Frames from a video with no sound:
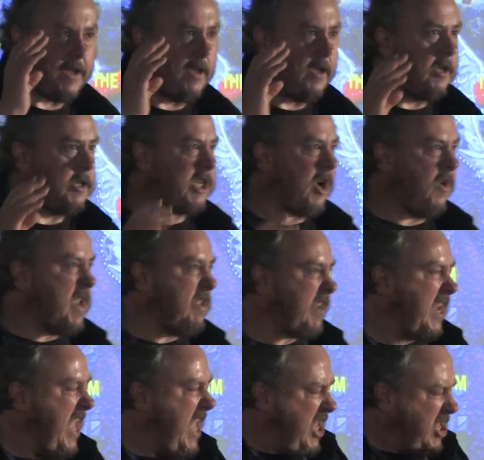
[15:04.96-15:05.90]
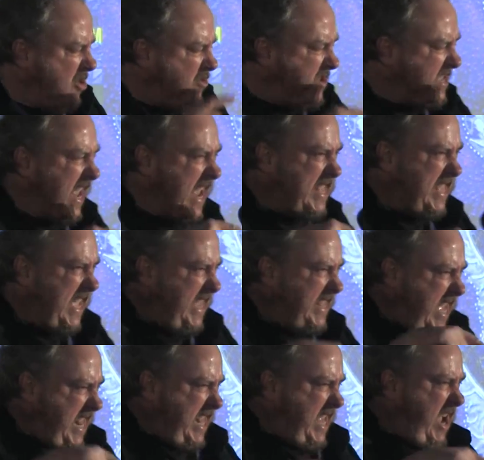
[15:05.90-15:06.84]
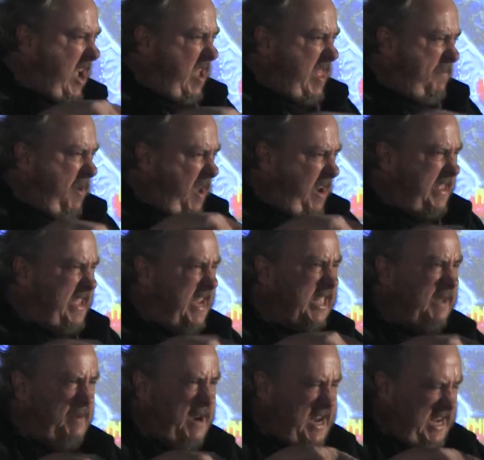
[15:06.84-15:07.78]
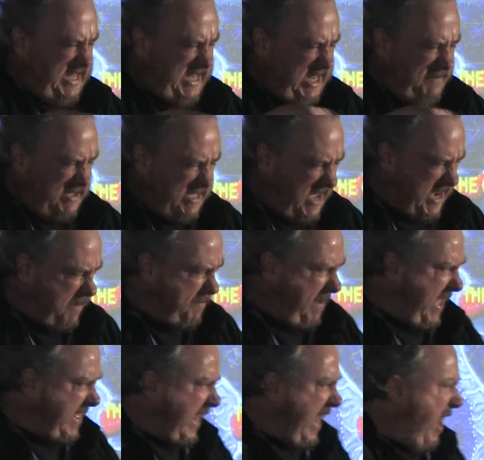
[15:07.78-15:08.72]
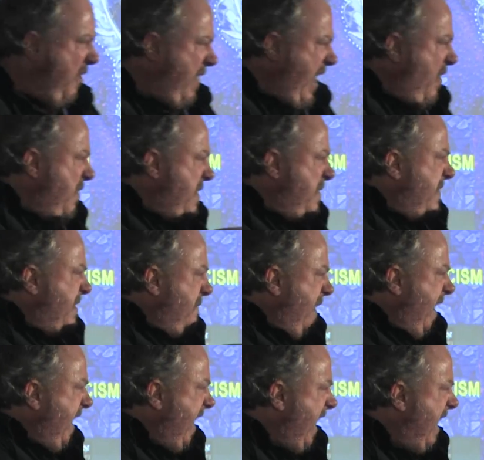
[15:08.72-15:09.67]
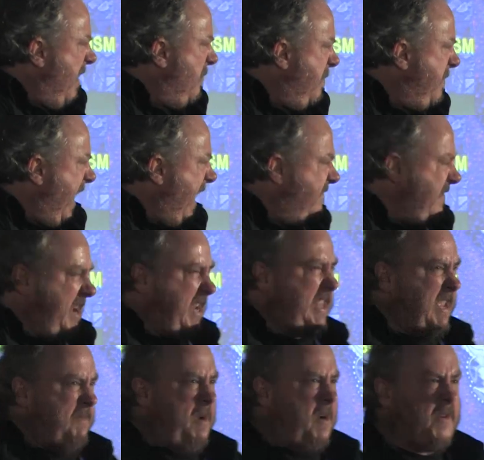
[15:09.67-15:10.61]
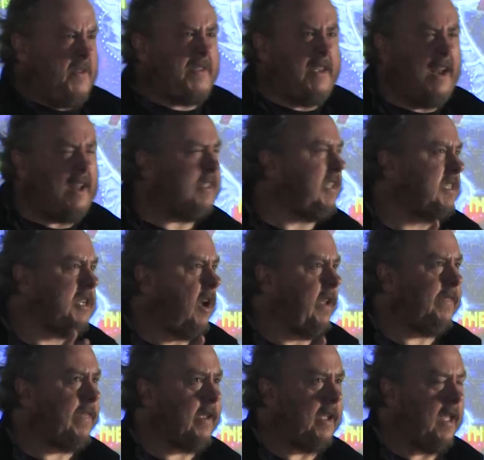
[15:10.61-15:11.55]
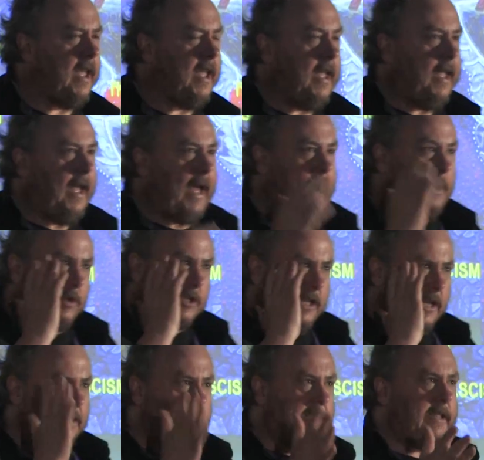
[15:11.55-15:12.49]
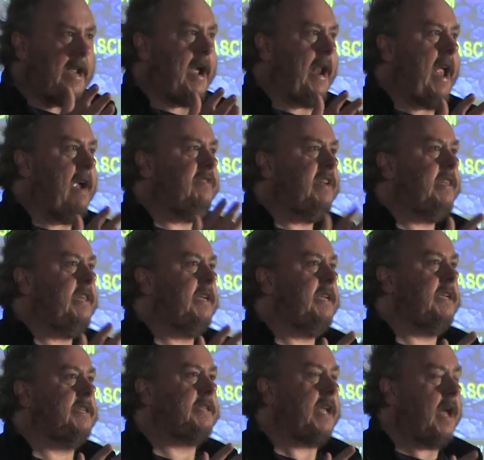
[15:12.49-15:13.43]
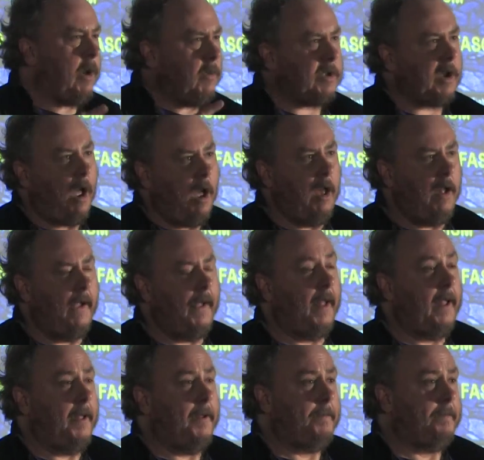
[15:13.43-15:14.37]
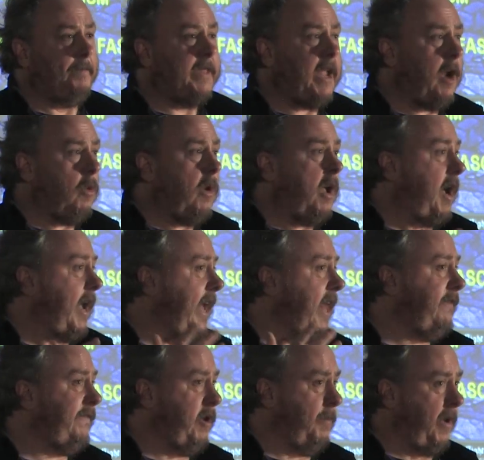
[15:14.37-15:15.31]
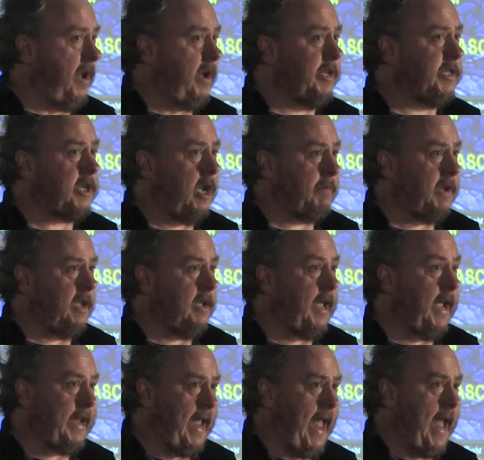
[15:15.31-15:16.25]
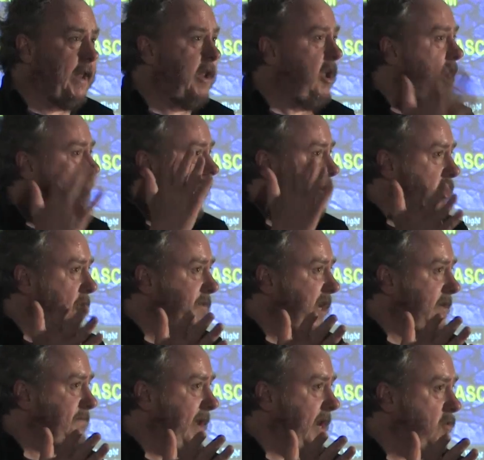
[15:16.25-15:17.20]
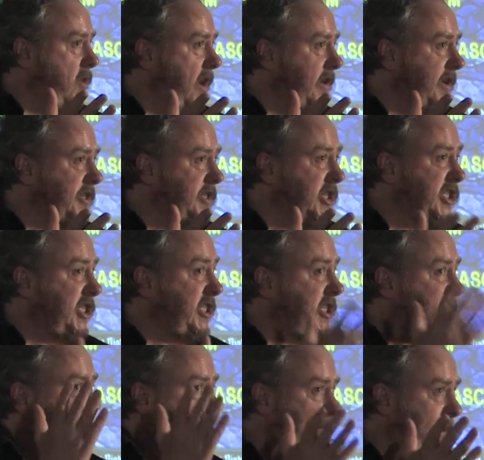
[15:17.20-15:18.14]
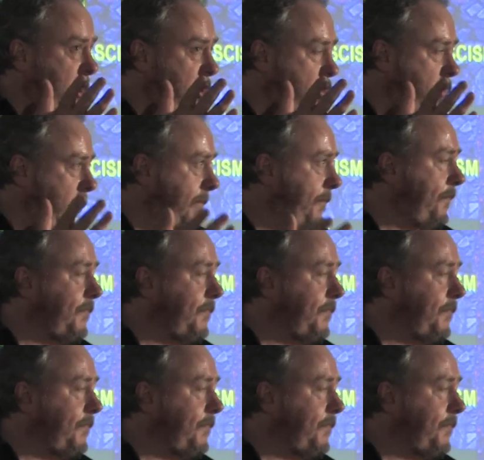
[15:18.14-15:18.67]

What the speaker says: So you said that the political system is psychopathic. Well, how can you explain that when we have like democracy, this kind of thing? And I was listening there, and everything he said, and I was like, now I had a few pints on me. Again, I sometimes make wrong decisions. This time I made a good one.